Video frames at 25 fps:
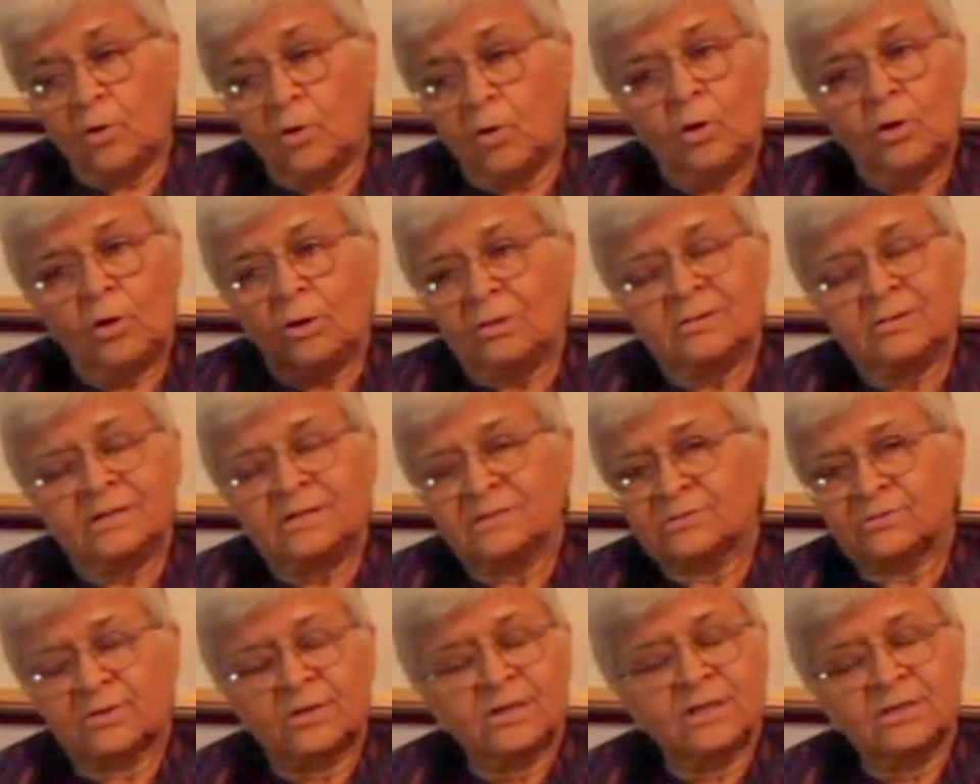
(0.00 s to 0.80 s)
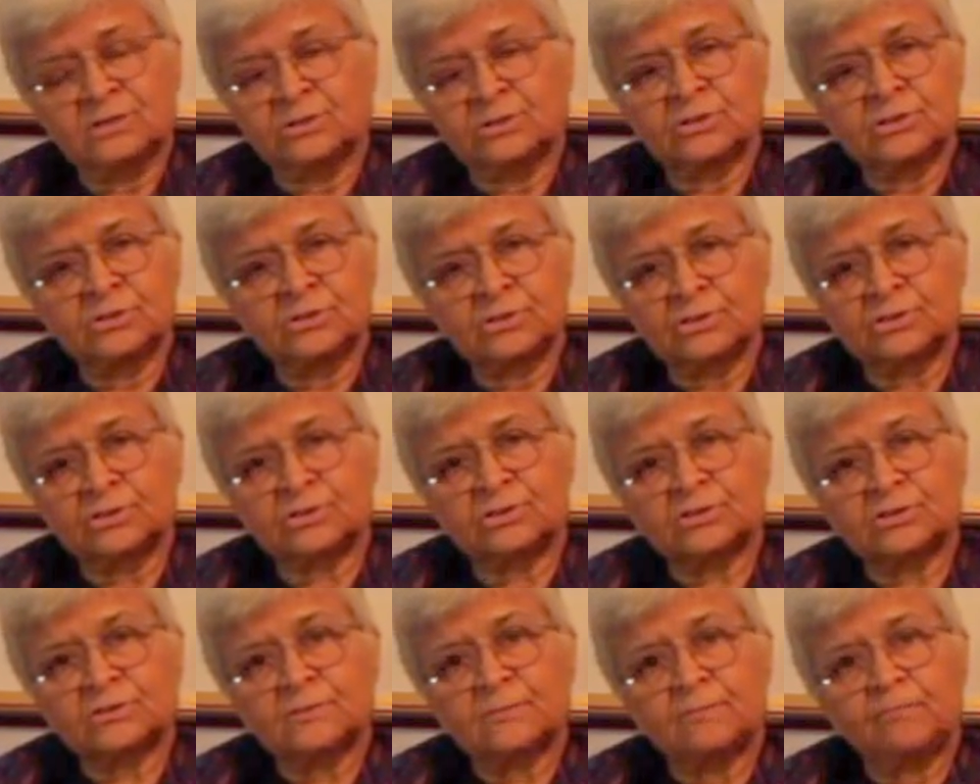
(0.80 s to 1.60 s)
all these
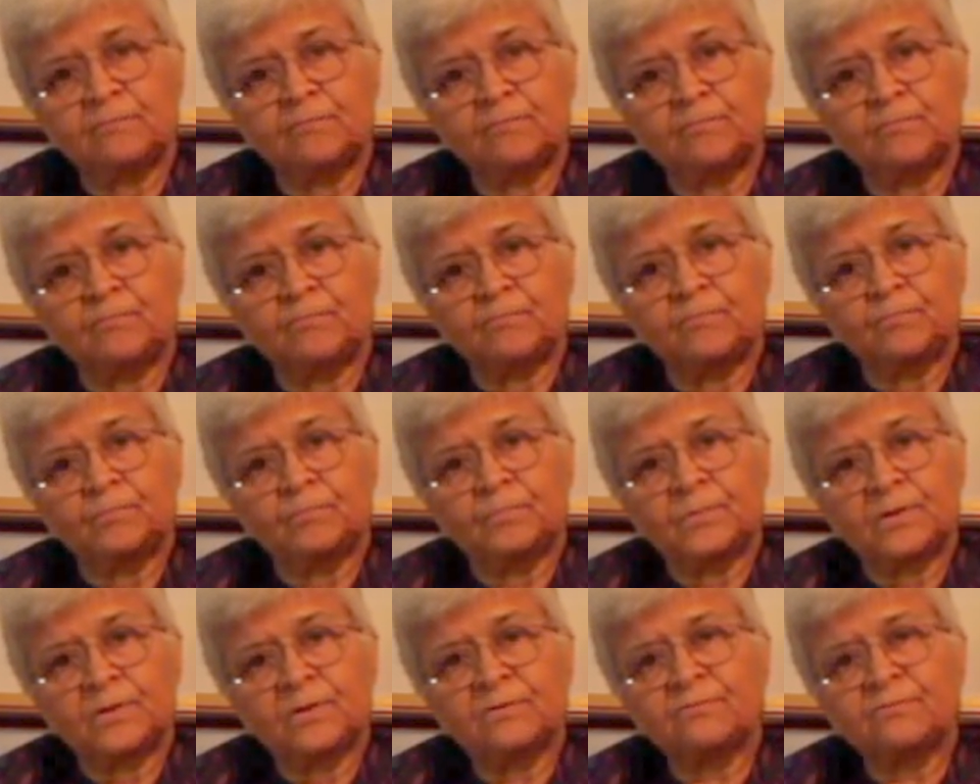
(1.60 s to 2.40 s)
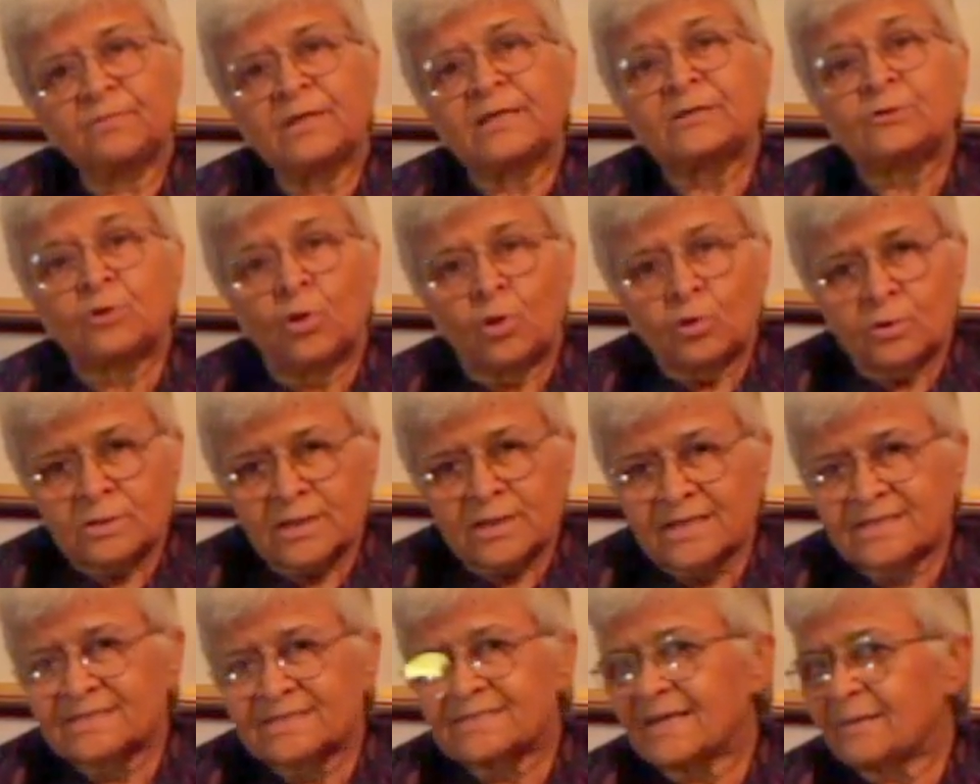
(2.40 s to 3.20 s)
religions, if they don't
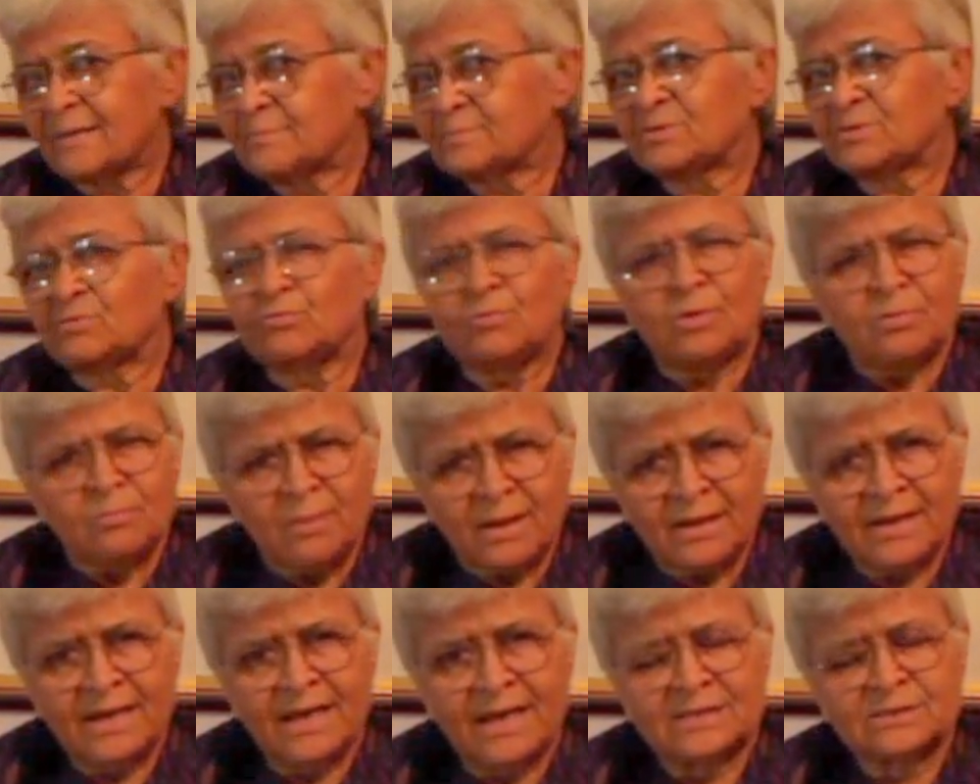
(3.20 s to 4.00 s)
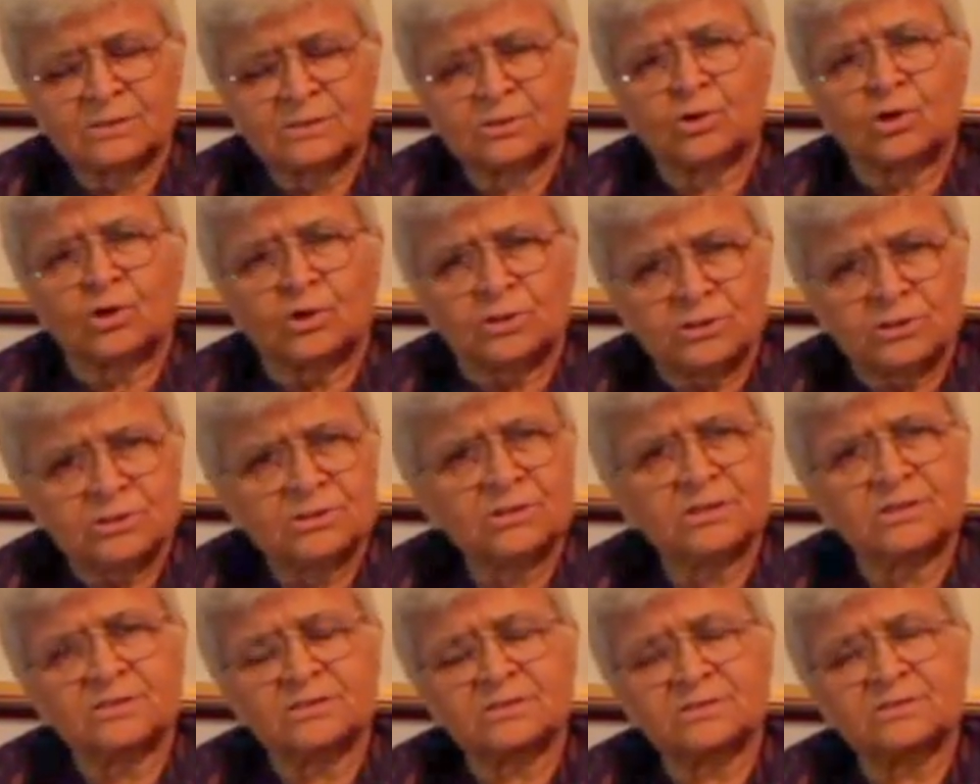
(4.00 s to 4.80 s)
accept women as
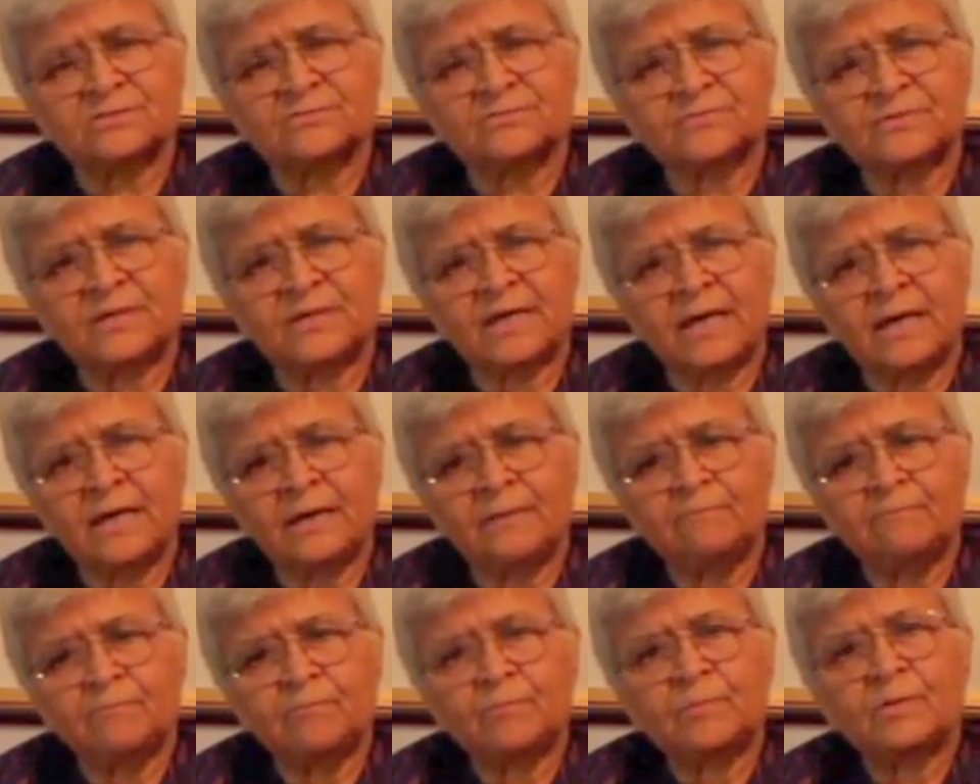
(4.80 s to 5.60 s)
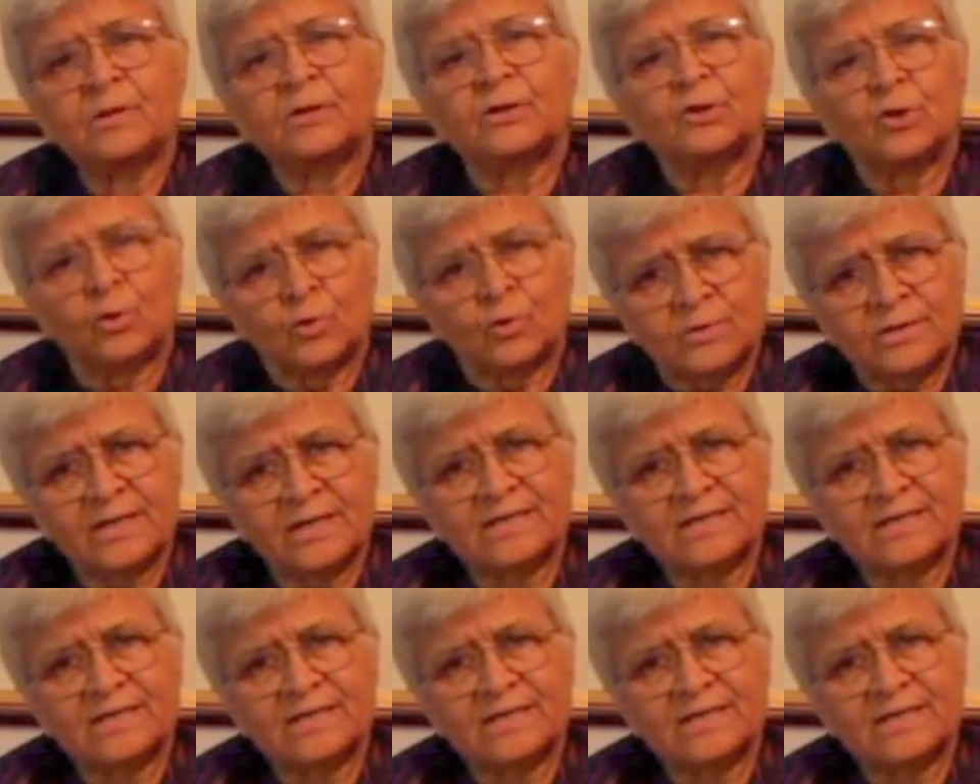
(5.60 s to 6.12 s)
goddesses, if they don't